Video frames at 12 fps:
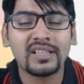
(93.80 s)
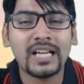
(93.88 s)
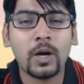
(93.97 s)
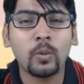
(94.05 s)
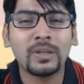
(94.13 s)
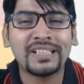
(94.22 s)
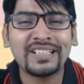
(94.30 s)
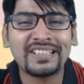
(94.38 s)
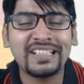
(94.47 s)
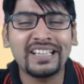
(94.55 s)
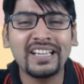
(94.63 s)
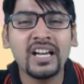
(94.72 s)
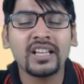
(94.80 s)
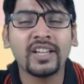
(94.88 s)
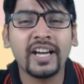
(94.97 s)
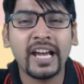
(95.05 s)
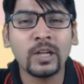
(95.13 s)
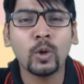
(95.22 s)
Now let us see
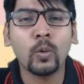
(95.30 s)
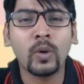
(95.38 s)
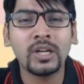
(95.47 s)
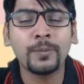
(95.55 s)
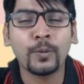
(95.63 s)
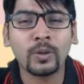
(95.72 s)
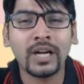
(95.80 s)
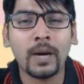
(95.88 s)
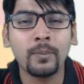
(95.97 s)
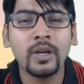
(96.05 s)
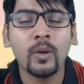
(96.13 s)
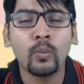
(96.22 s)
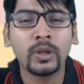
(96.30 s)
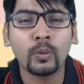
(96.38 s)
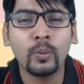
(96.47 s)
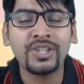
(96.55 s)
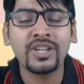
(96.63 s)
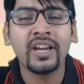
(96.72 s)
the Hello World program with
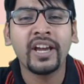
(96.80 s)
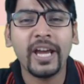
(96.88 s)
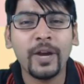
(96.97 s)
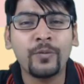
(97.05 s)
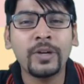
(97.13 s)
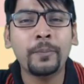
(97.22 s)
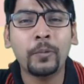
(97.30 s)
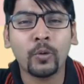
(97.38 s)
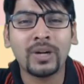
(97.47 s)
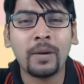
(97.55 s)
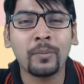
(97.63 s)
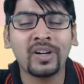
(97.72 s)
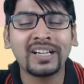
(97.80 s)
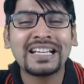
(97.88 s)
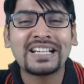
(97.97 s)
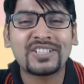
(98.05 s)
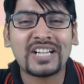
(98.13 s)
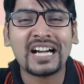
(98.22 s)
which every
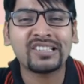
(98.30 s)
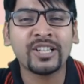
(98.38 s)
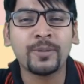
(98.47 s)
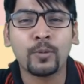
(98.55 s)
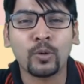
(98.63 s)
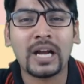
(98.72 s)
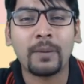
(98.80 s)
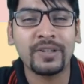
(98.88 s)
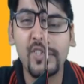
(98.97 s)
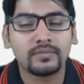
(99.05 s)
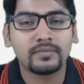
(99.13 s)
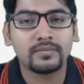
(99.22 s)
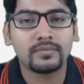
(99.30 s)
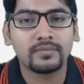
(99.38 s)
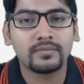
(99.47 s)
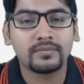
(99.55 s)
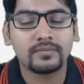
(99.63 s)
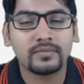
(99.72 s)
programmer starts his programming journey.
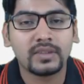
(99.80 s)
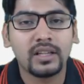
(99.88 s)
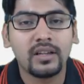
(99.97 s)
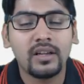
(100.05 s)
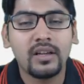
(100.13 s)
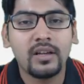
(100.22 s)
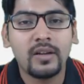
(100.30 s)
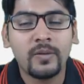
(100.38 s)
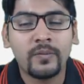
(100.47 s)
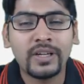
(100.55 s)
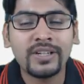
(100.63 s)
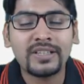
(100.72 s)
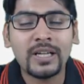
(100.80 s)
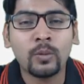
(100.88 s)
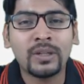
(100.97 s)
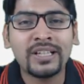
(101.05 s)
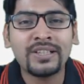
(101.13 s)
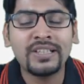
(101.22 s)
Friends, now
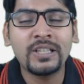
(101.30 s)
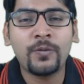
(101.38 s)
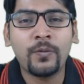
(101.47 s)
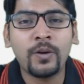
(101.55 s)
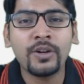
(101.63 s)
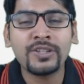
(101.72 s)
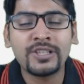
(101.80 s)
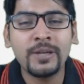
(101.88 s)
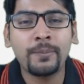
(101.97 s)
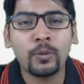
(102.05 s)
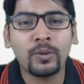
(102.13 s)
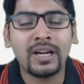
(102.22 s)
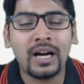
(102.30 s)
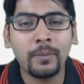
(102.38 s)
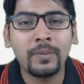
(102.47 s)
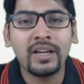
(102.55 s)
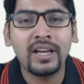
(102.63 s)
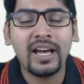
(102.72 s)
let us see the first C
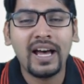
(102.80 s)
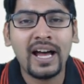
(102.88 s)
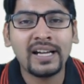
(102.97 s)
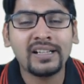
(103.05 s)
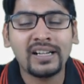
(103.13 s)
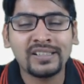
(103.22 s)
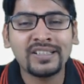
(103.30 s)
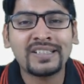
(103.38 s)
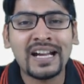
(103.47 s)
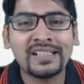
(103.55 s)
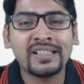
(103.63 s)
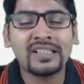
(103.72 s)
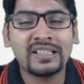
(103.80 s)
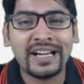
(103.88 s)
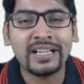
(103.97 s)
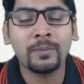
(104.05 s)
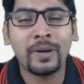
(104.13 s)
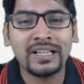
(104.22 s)
program and understand it
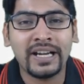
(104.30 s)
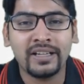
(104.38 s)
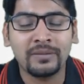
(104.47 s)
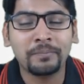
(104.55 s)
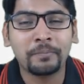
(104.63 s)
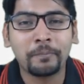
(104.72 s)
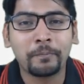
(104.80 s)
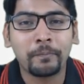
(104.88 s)
line by line.